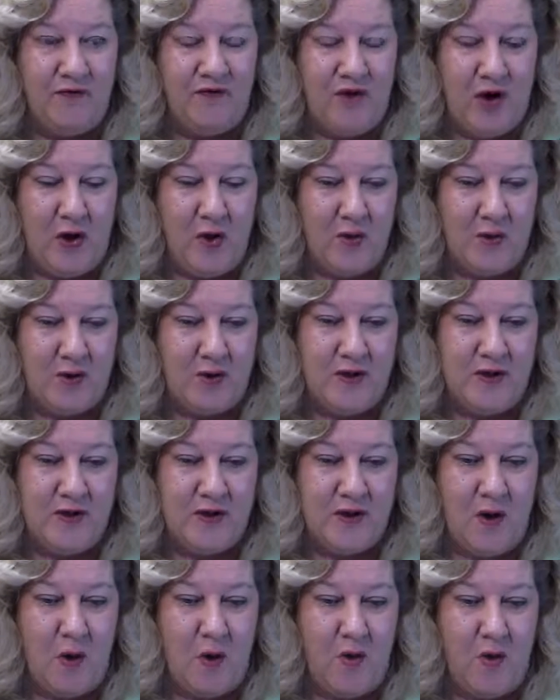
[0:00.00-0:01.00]

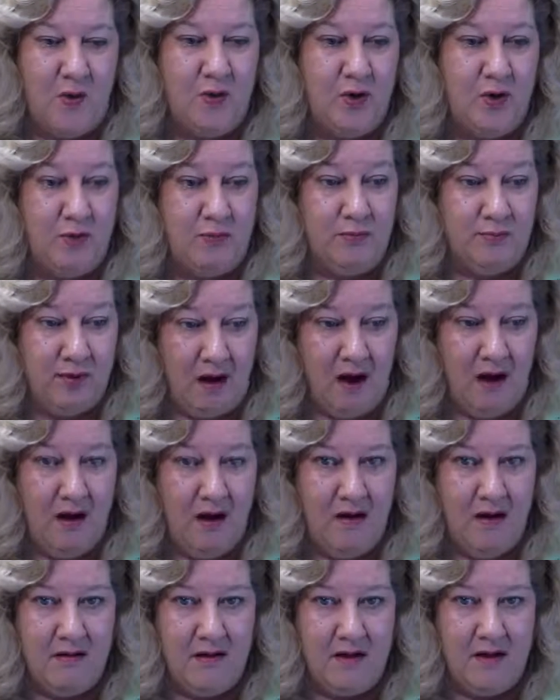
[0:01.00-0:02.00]
focus on your
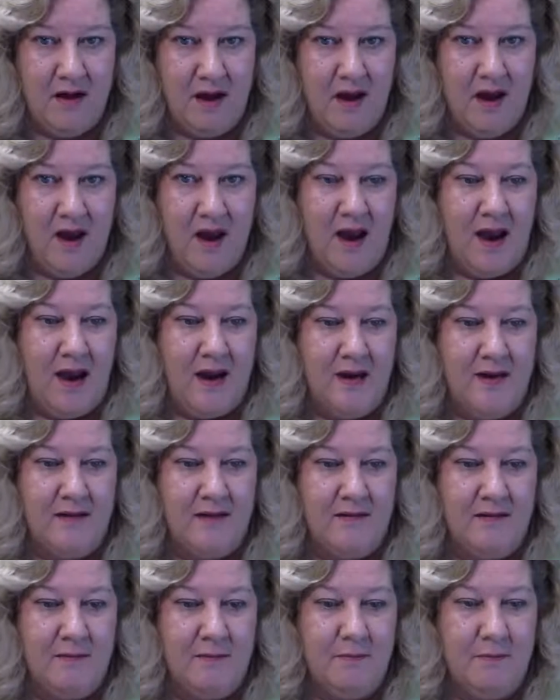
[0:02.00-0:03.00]
blog and